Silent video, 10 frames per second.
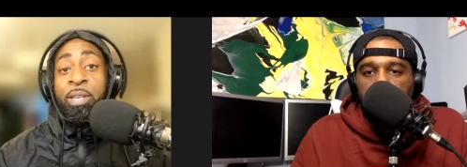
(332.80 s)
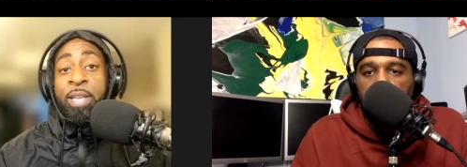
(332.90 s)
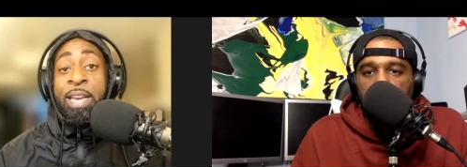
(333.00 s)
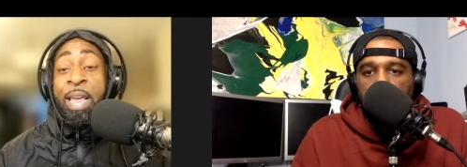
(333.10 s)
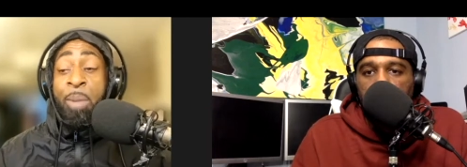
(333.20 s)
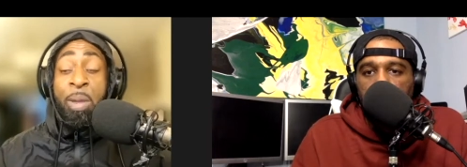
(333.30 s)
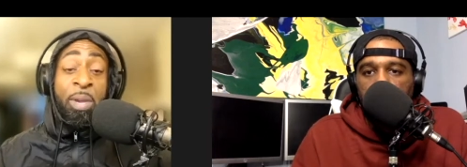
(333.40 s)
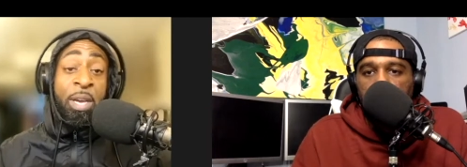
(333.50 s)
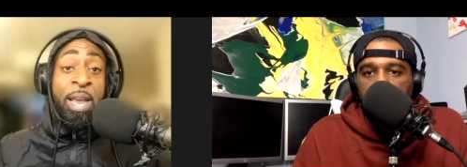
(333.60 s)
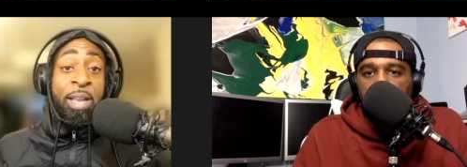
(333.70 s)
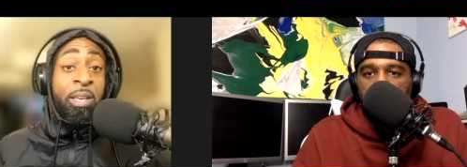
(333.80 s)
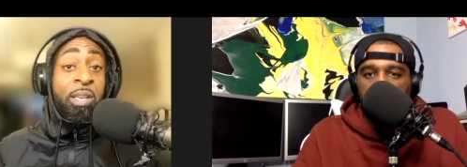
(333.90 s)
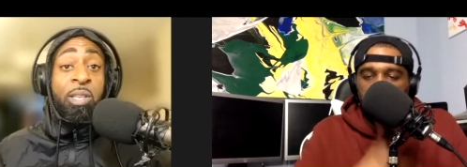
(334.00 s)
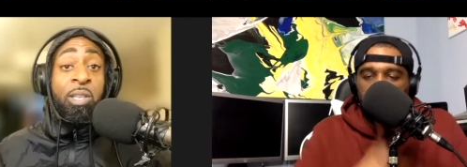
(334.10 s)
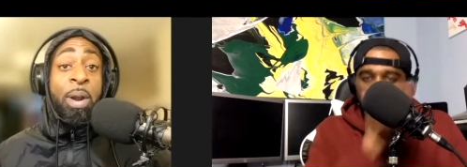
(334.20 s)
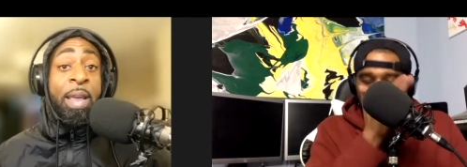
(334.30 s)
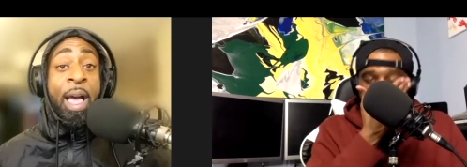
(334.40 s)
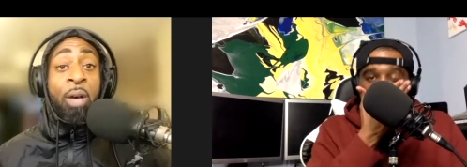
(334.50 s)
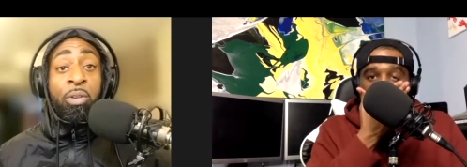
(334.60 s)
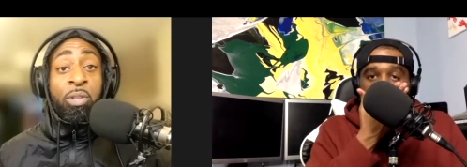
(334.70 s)
Speaker 1: they may be connected to somebody
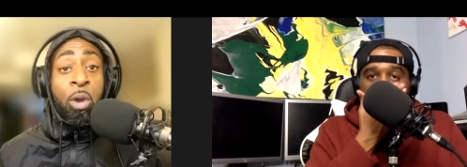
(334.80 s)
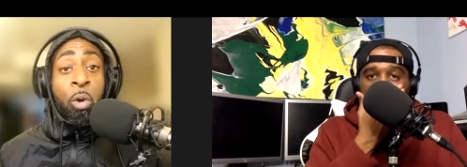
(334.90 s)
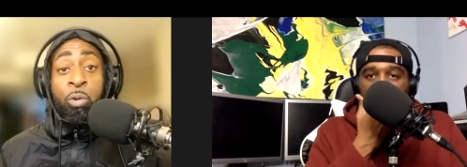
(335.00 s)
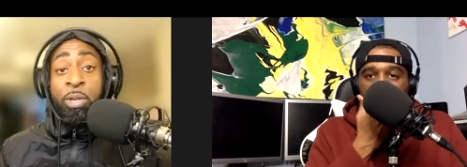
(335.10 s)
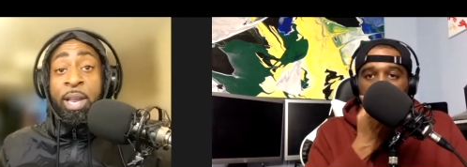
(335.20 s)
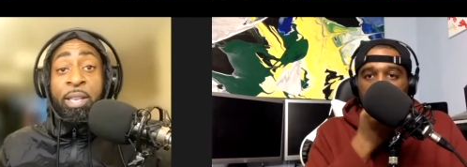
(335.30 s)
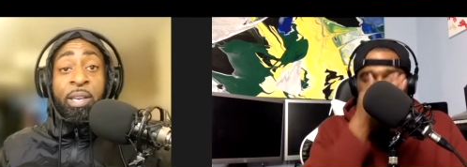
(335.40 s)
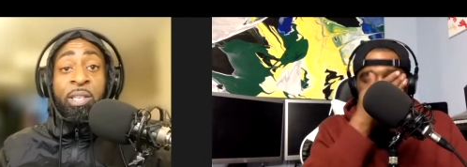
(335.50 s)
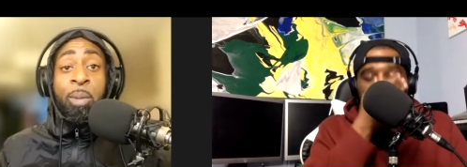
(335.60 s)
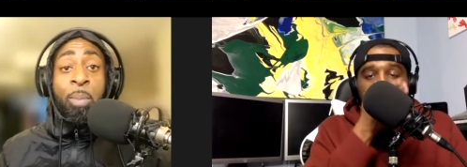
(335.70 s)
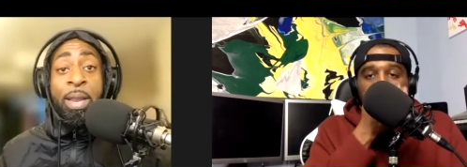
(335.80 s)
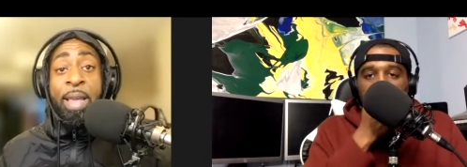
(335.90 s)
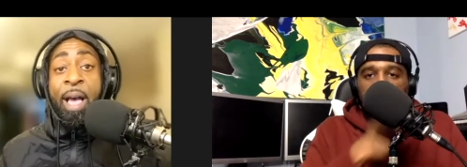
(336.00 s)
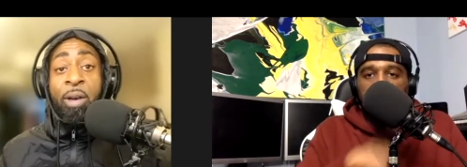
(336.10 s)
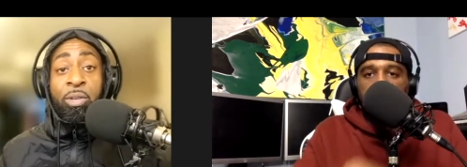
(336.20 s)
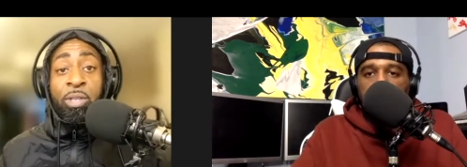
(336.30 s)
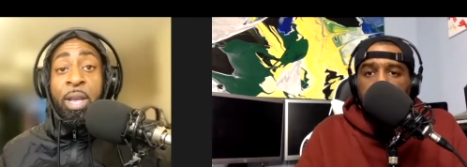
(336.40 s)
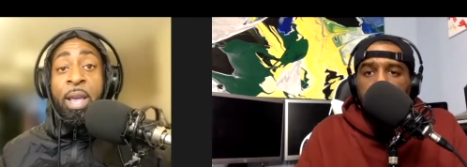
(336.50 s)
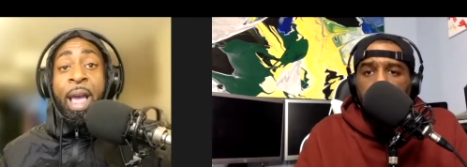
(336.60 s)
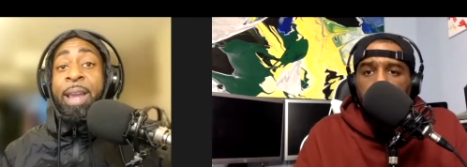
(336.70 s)
else who's connected to somebody else.
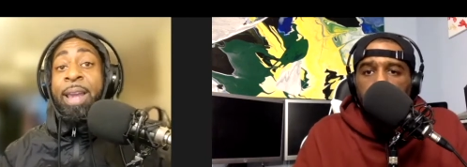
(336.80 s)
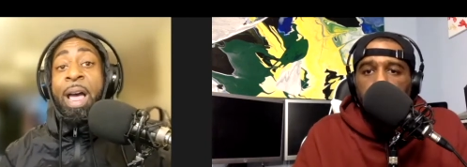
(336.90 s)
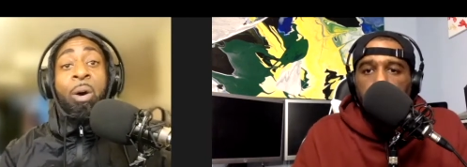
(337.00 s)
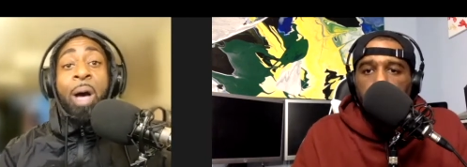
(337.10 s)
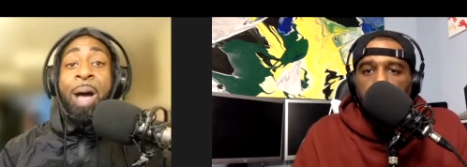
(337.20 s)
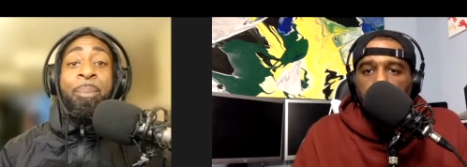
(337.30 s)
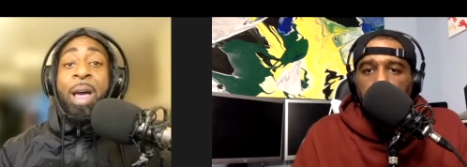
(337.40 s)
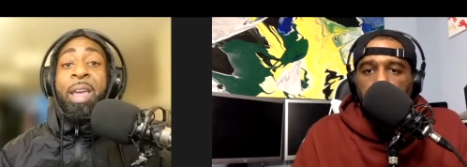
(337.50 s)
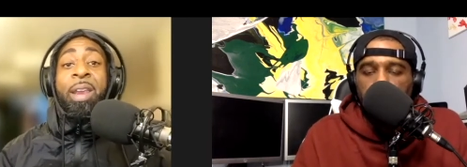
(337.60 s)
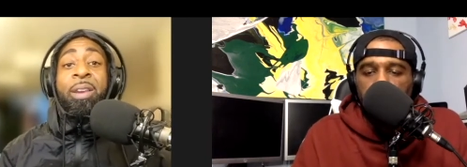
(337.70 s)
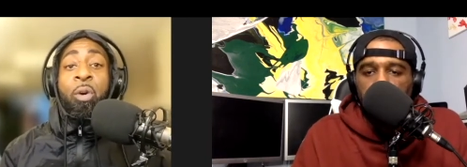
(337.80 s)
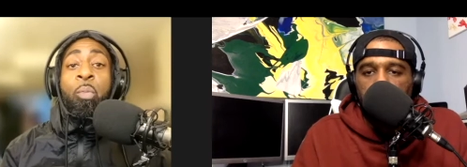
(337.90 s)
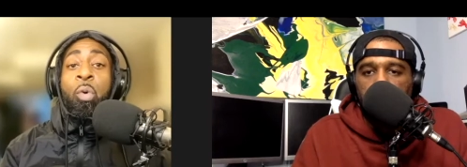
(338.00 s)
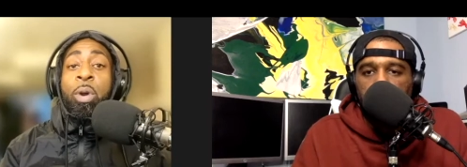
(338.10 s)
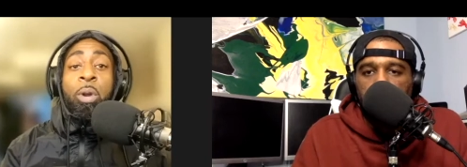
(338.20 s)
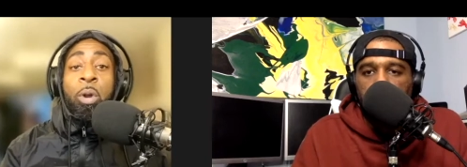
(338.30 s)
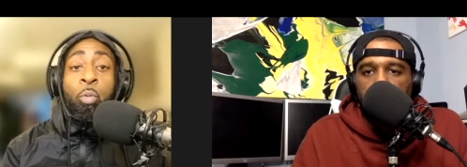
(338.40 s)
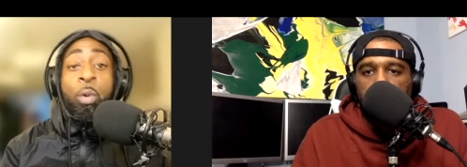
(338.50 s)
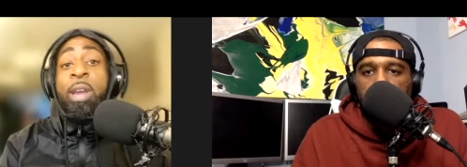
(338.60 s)
And now I'm not getting no more, we not